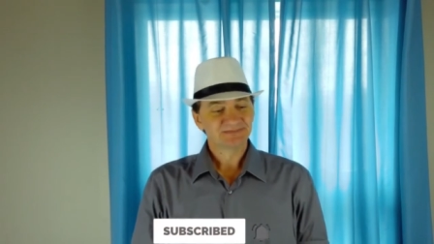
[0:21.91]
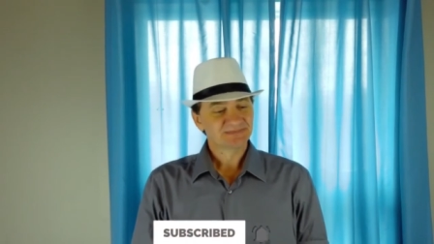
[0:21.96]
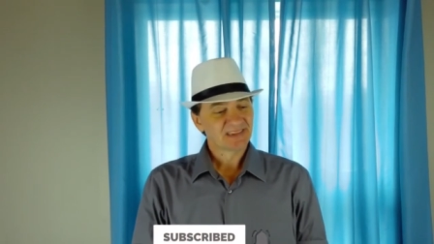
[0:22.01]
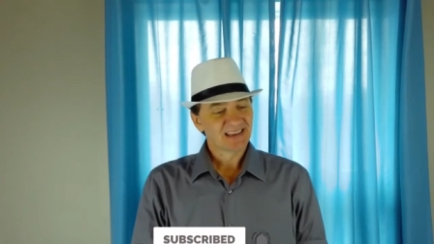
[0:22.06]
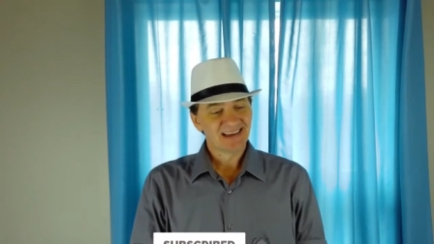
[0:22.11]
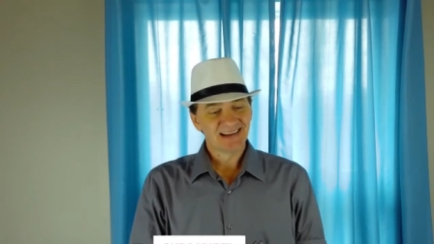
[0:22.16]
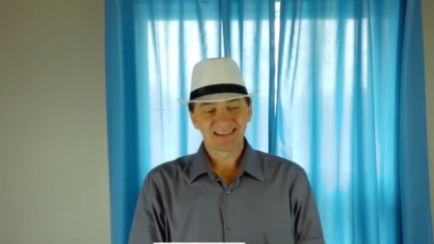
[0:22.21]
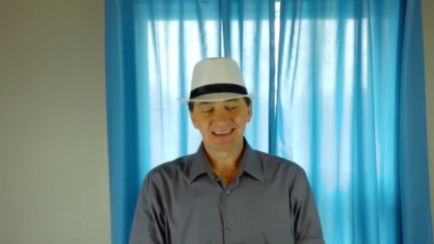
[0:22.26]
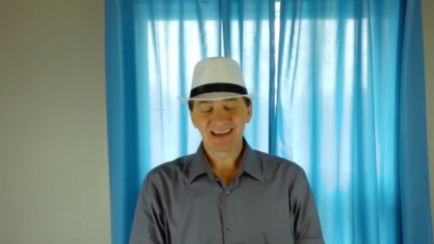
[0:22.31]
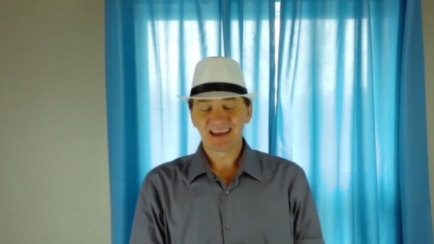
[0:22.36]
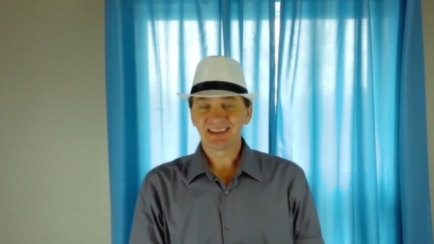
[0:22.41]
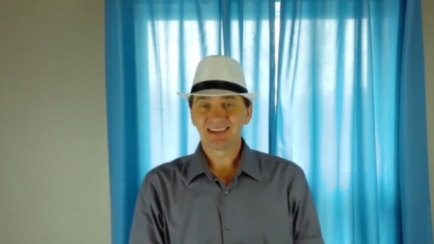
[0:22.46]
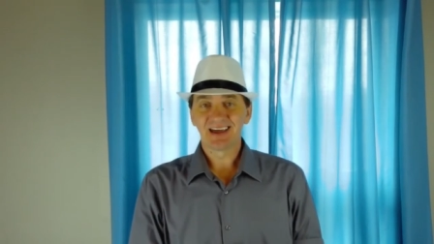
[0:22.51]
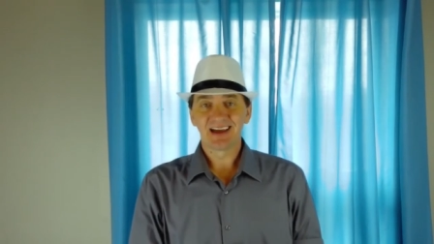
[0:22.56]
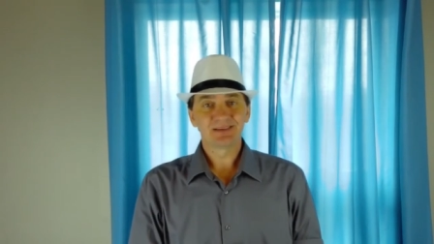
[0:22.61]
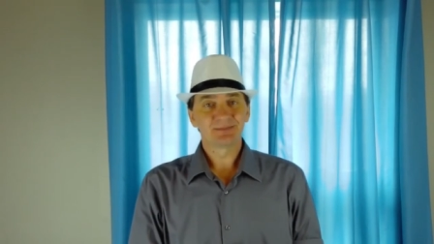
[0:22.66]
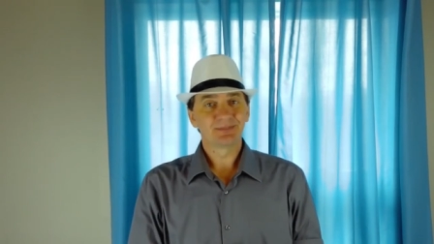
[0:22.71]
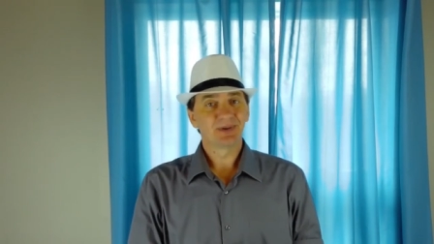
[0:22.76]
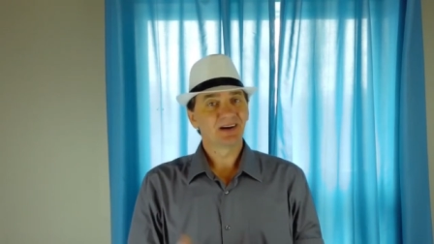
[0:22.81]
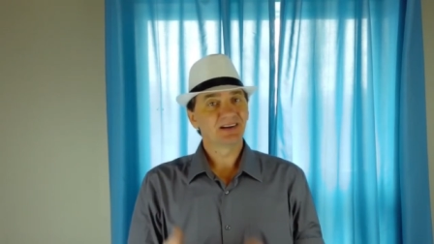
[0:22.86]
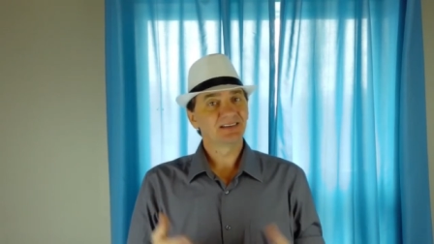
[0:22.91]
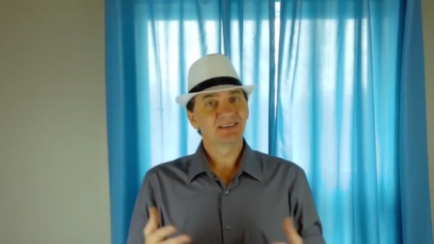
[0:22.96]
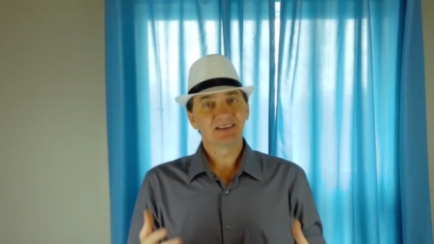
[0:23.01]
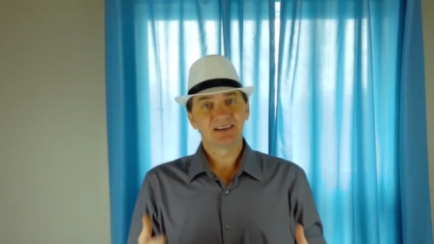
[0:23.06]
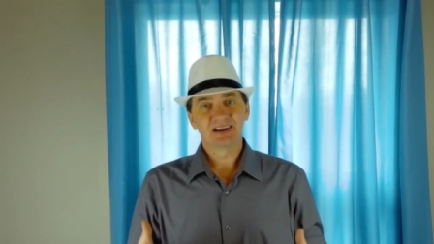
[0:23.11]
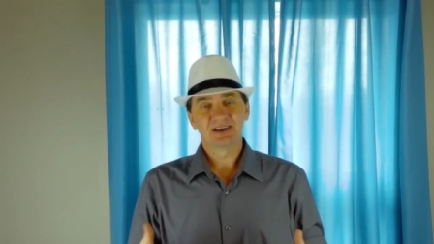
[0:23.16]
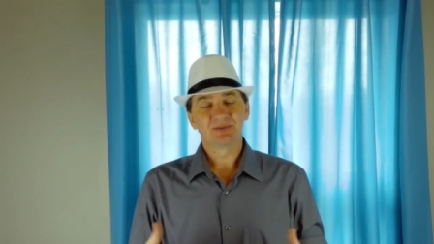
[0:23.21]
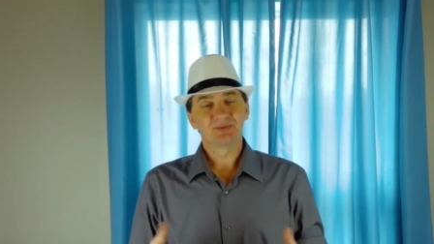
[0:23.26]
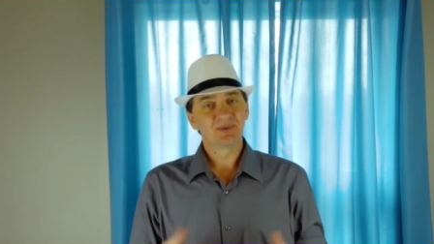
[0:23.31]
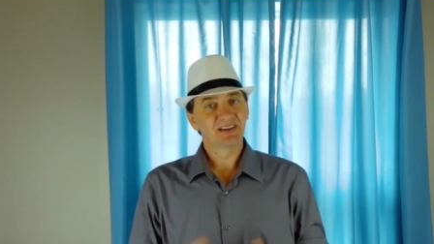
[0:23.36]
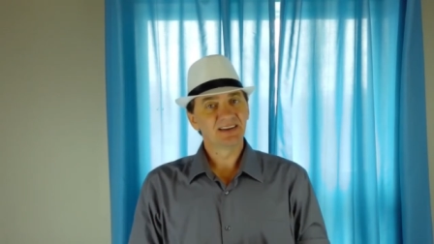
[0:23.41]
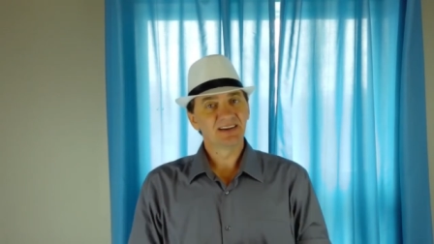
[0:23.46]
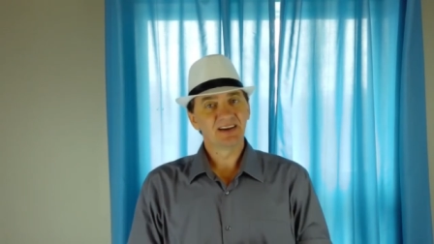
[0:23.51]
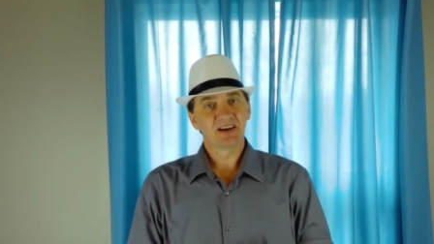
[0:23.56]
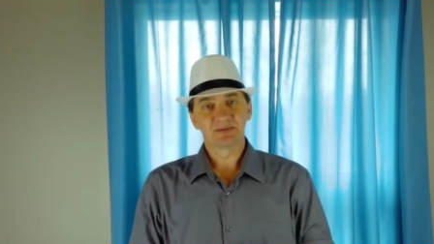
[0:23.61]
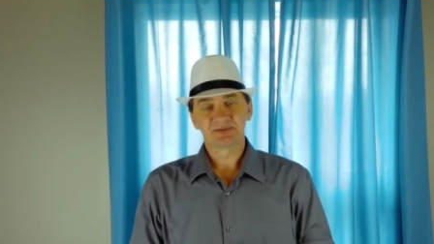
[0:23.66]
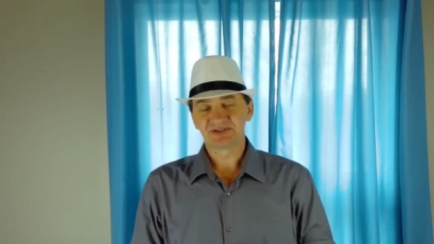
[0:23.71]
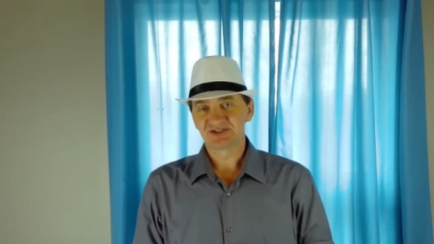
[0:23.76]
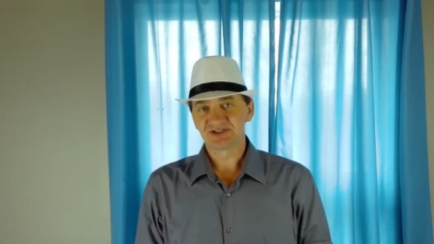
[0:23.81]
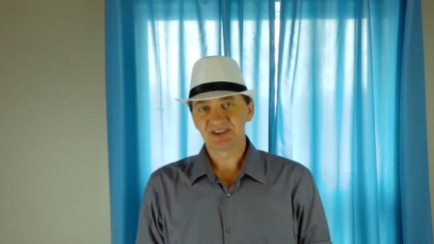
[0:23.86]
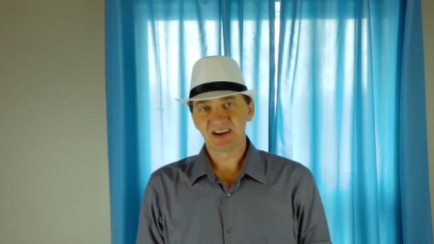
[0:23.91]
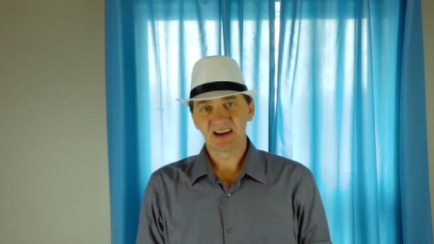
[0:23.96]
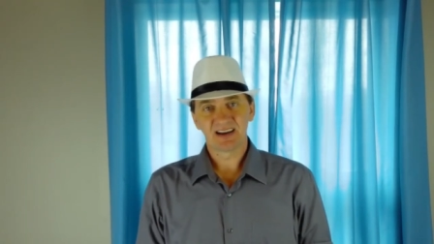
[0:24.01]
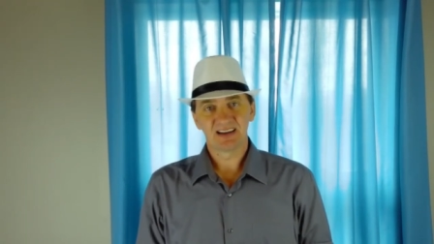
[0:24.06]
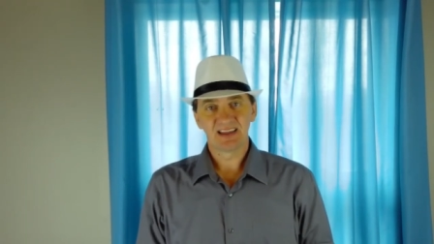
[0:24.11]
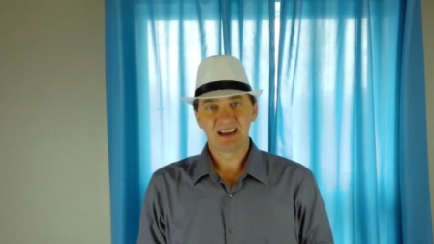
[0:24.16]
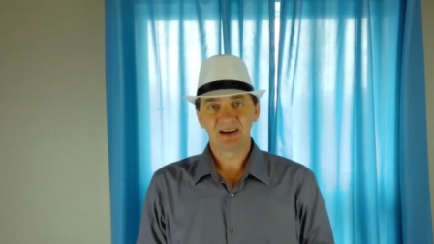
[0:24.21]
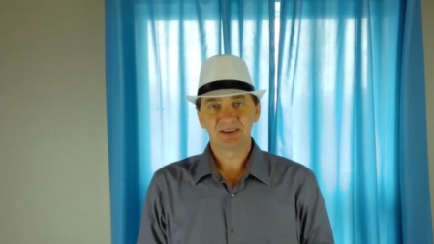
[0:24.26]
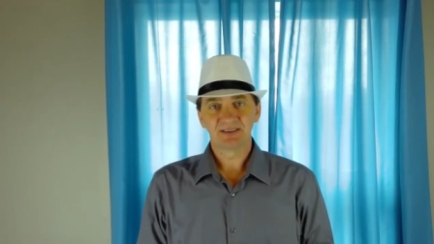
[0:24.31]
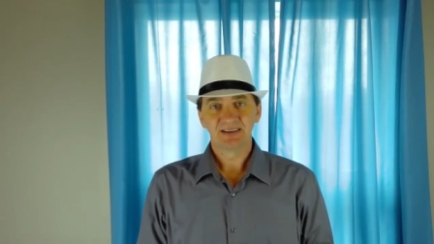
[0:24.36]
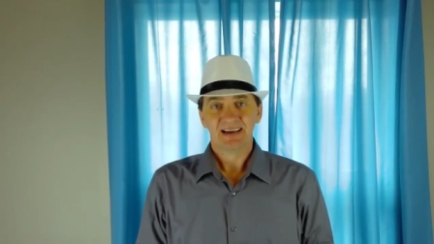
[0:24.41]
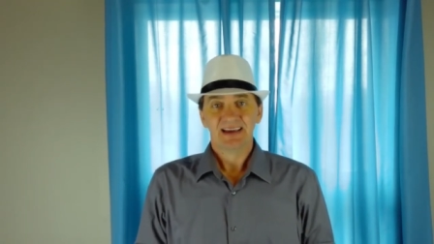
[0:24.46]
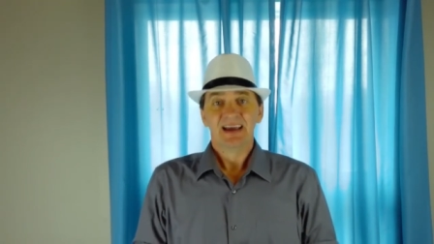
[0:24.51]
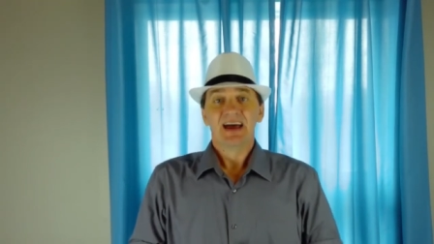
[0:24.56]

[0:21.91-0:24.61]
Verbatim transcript: hit that like button. It really helps the channel out.